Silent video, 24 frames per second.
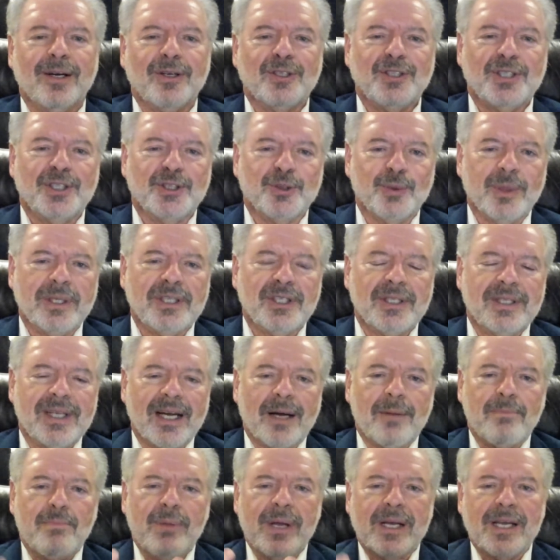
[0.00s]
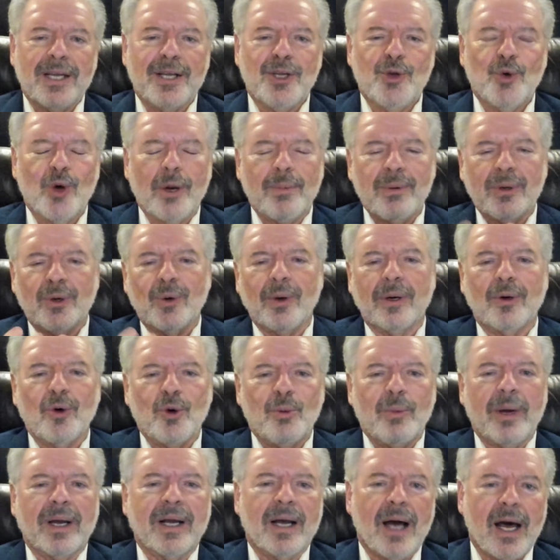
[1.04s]
She's reaching down, picking you up and going, oh
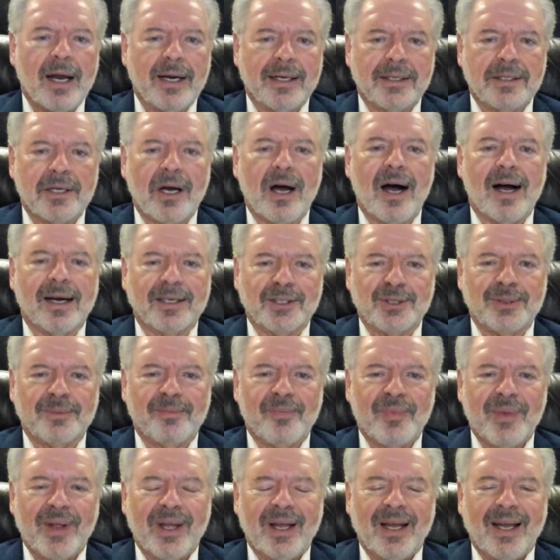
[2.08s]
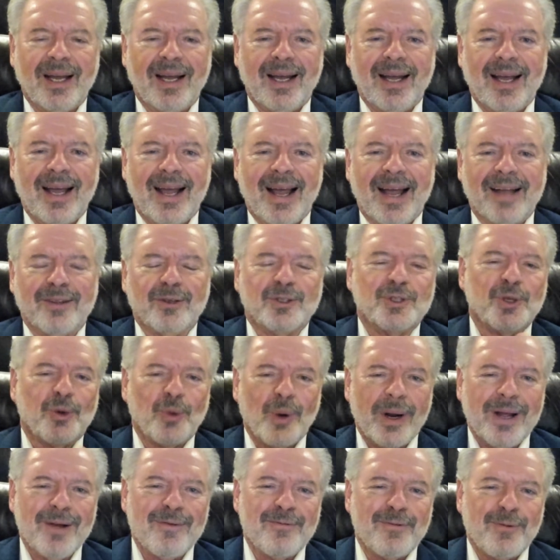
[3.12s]
my God, it talks. And there's a
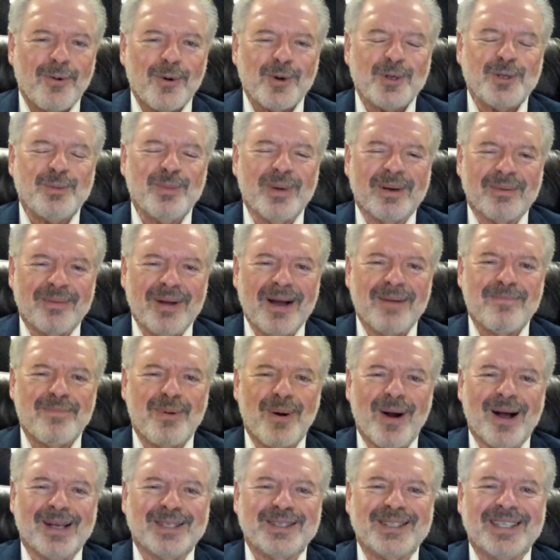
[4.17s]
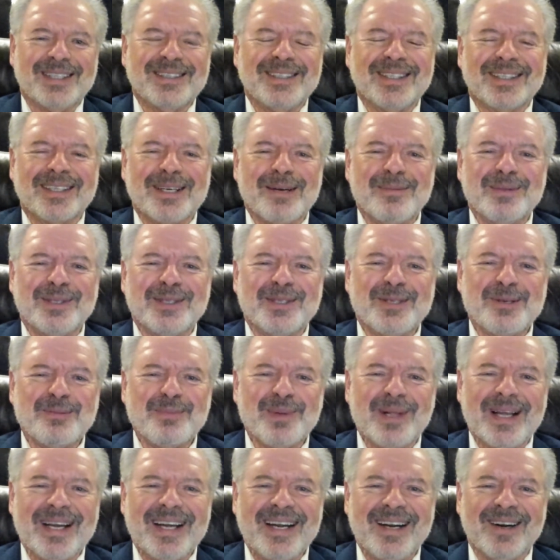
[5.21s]
reinforcement process that comes into
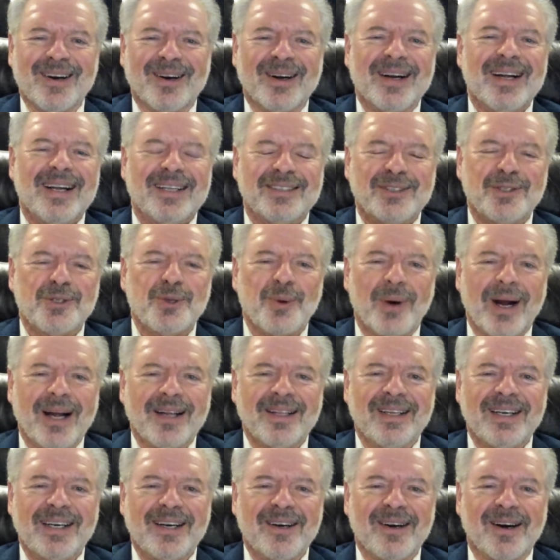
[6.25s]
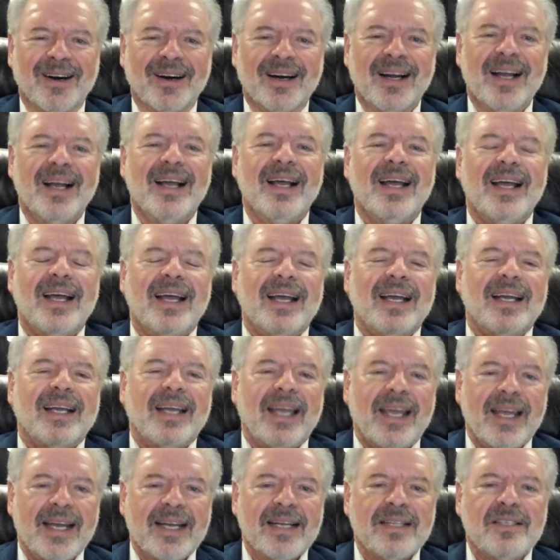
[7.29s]
play here. It's a trial and error.
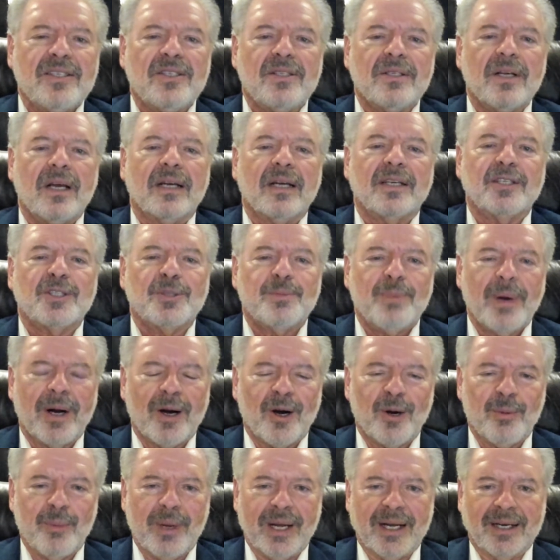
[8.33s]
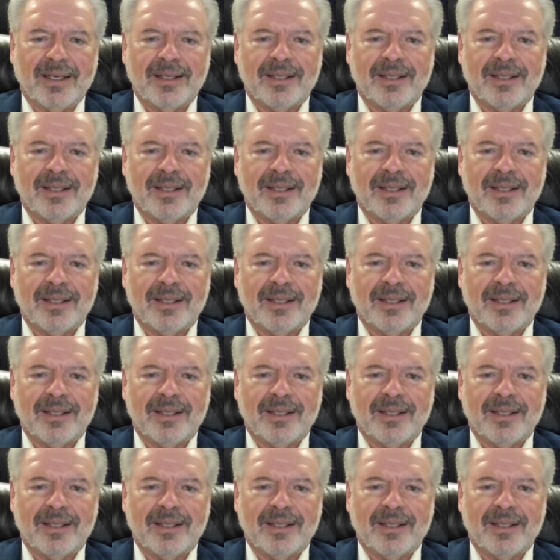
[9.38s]
Kids experiment.